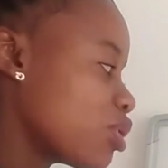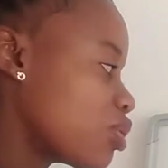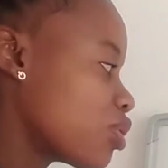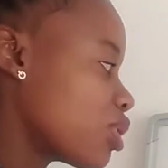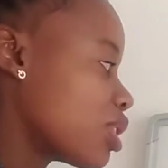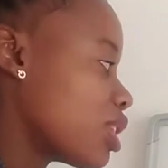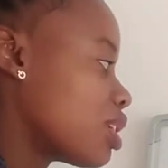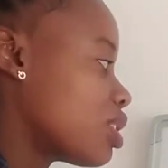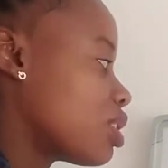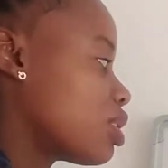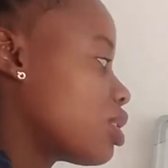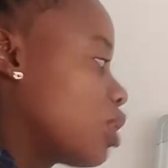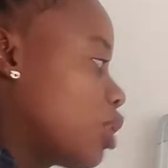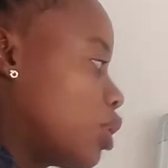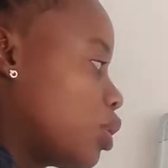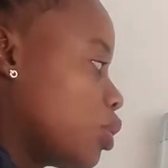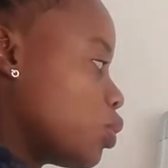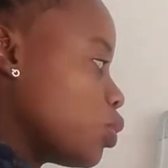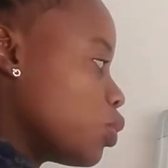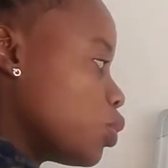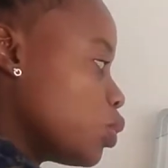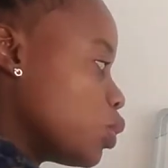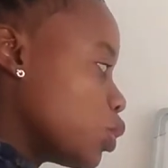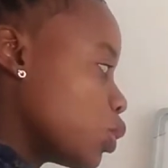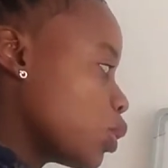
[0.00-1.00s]
sure that
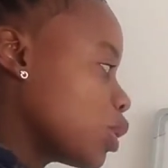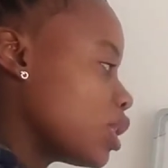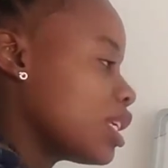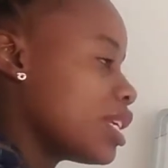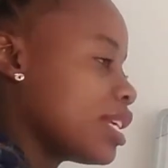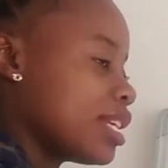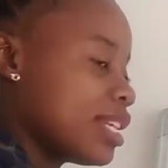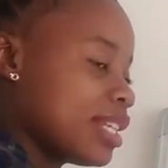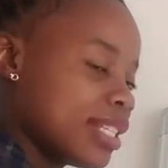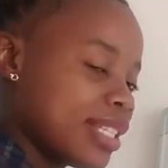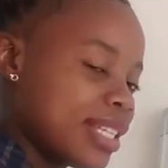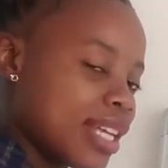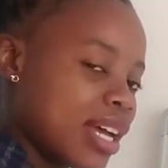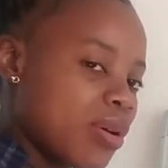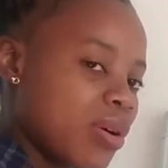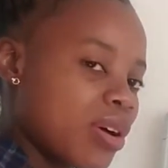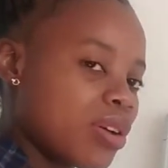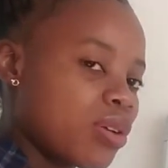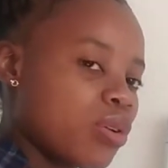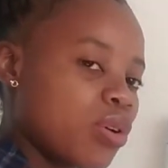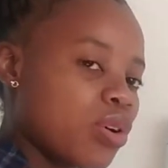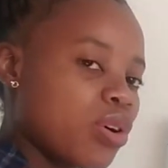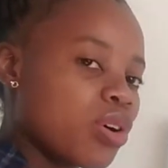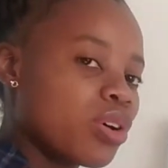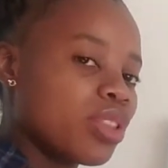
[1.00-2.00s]
you do the easier one
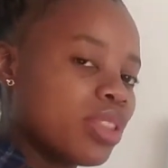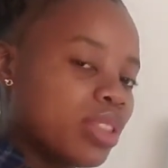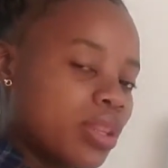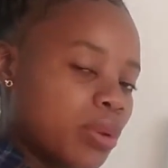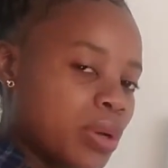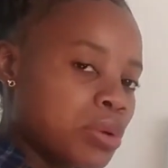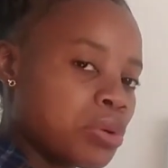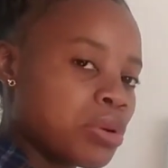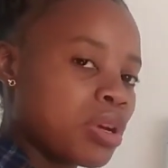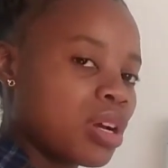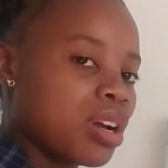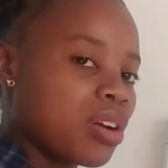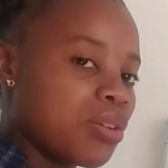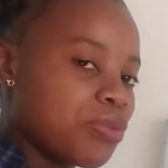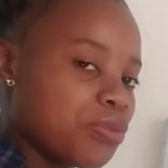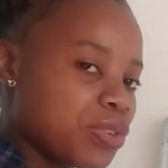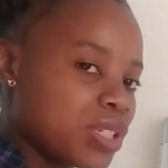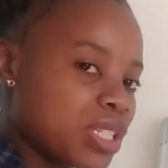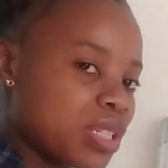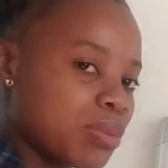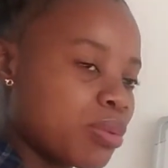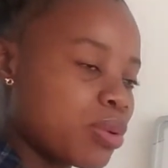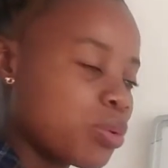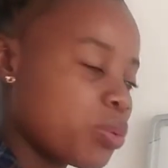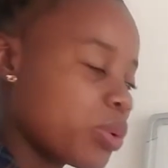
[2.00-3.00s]
or the one you're
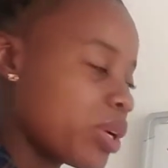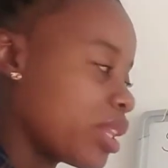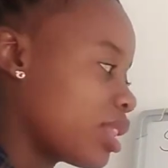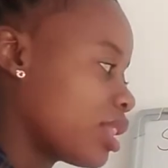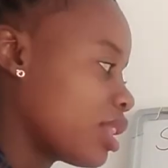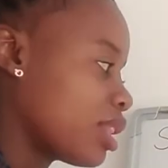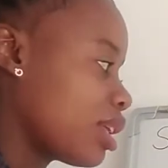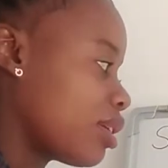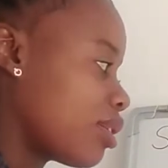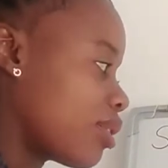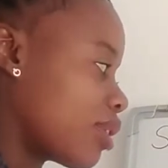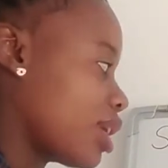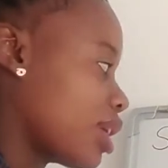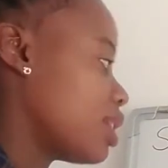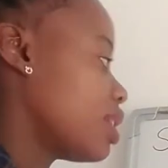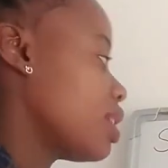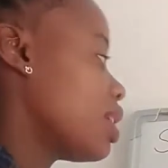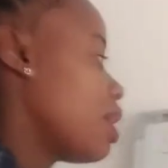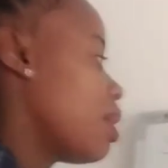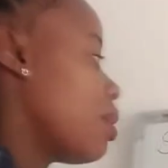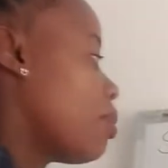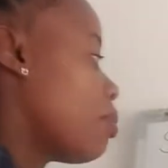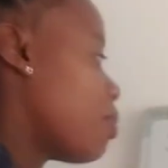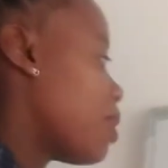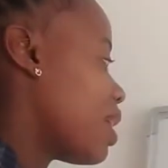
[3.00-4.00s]
comfortable with, right?
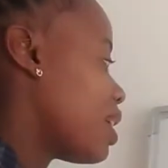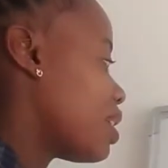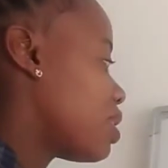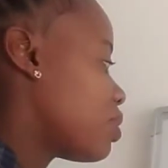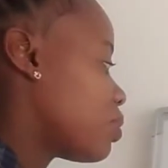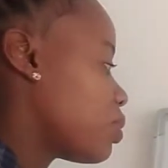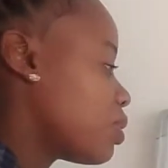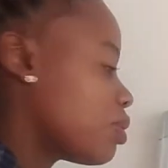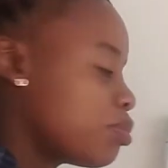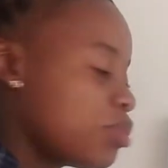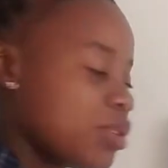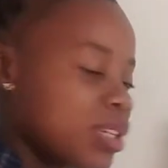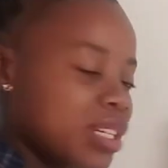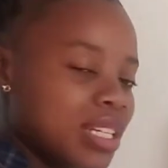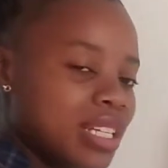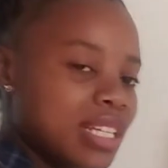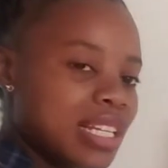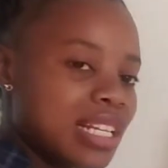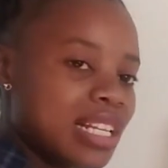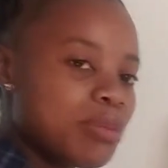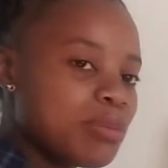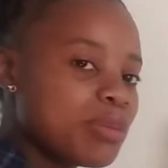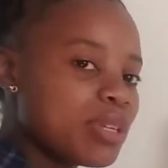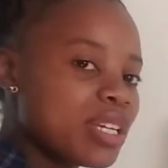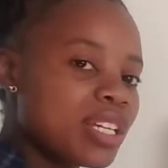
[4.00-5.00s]
But we've been
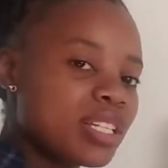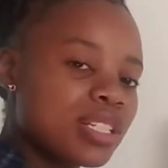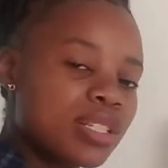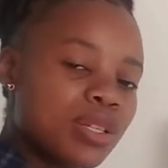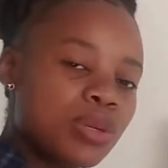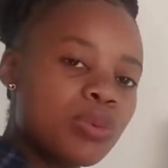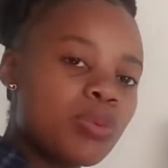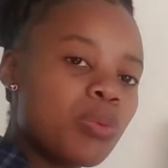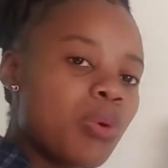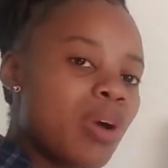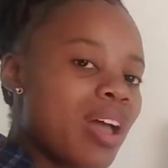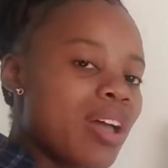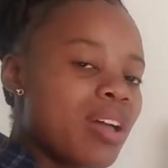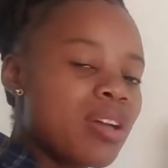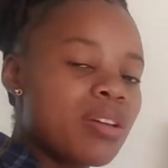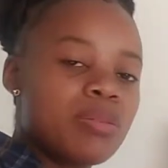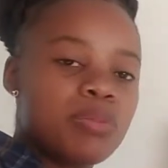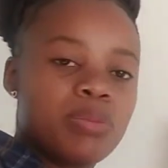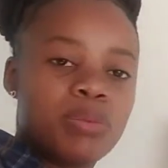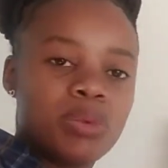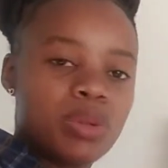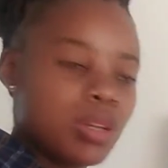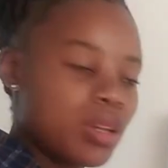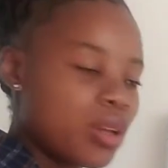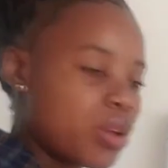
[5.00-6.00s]
eliminating
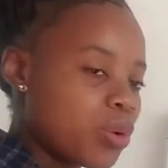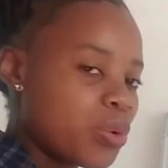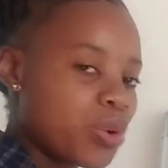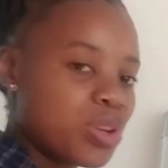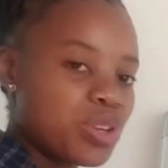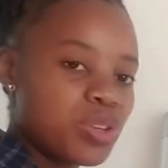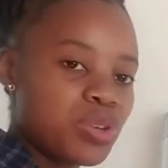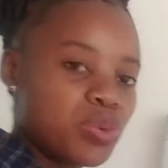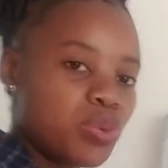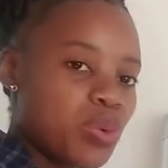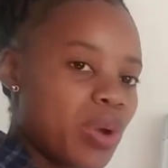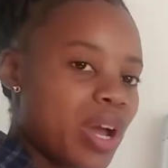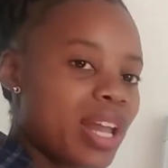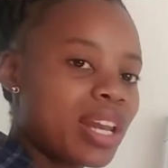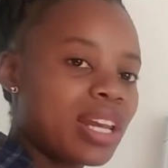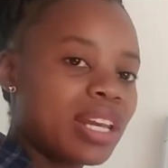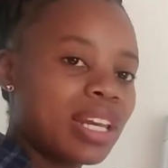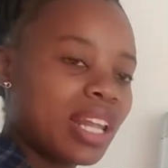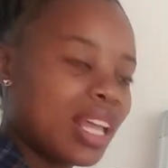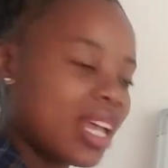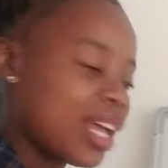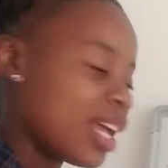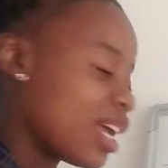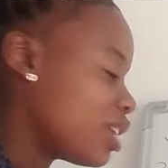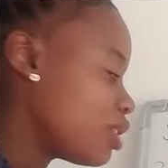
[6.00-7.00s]
y, question
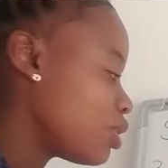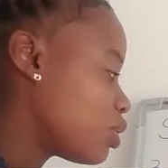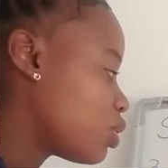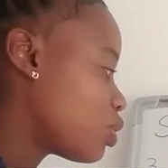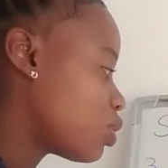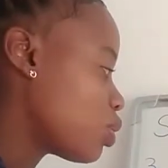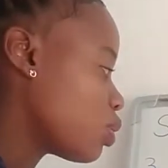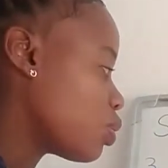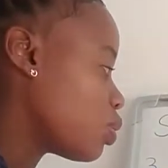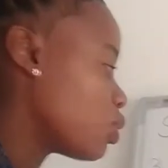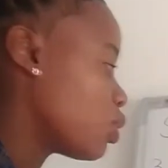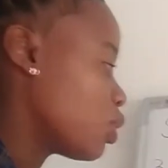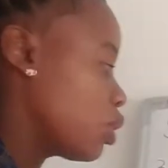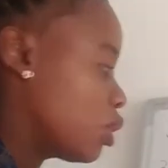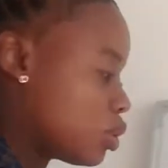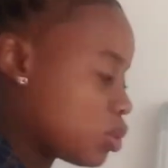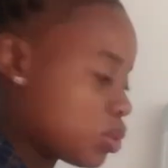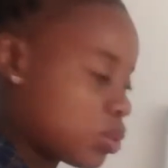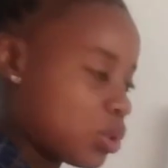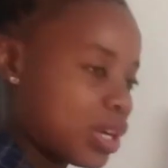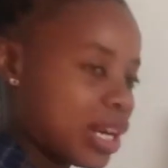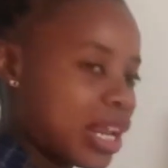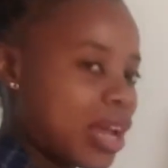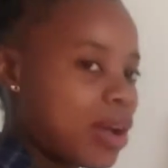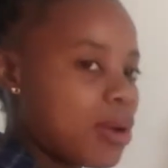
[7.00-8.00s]
1 and 2.
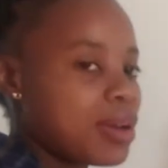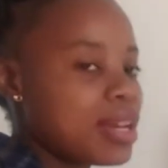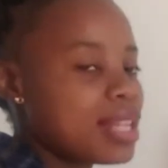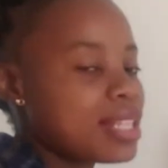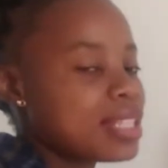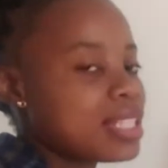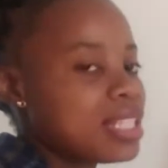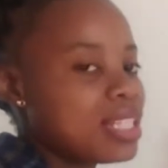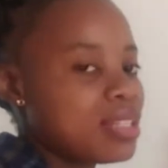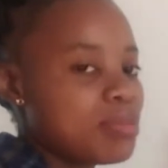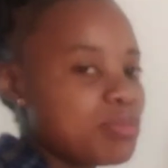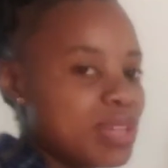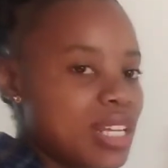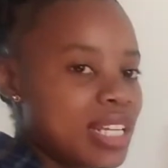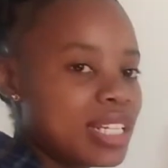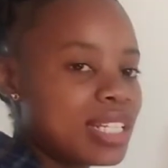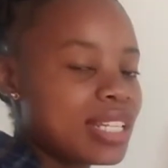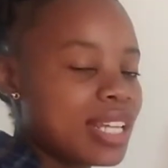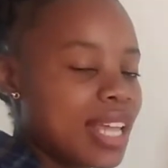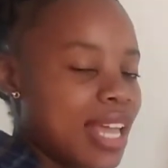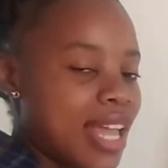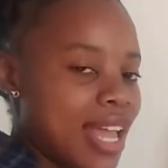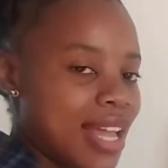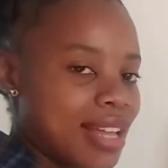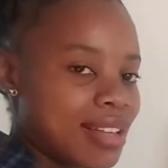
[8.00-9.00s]
So now let's eliminate
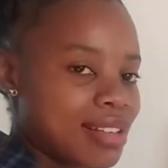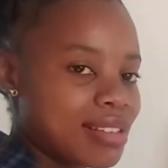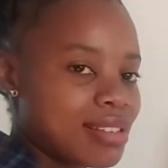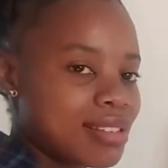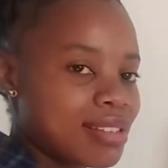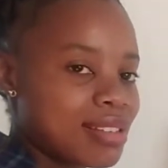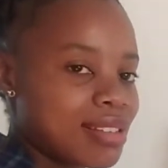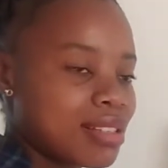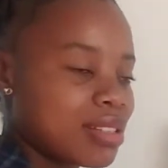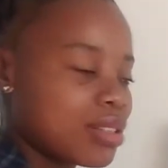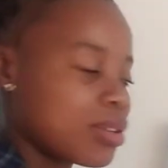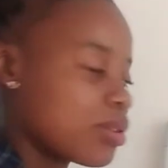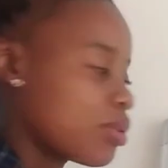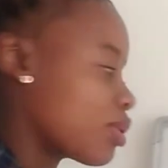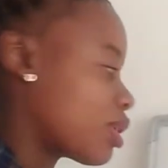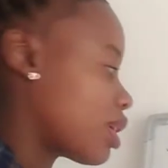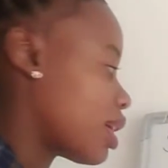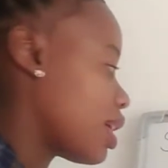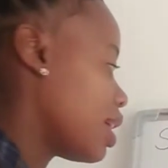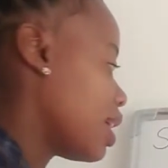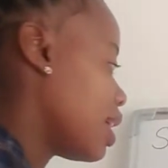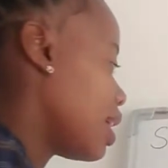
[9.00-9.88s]
x, okay?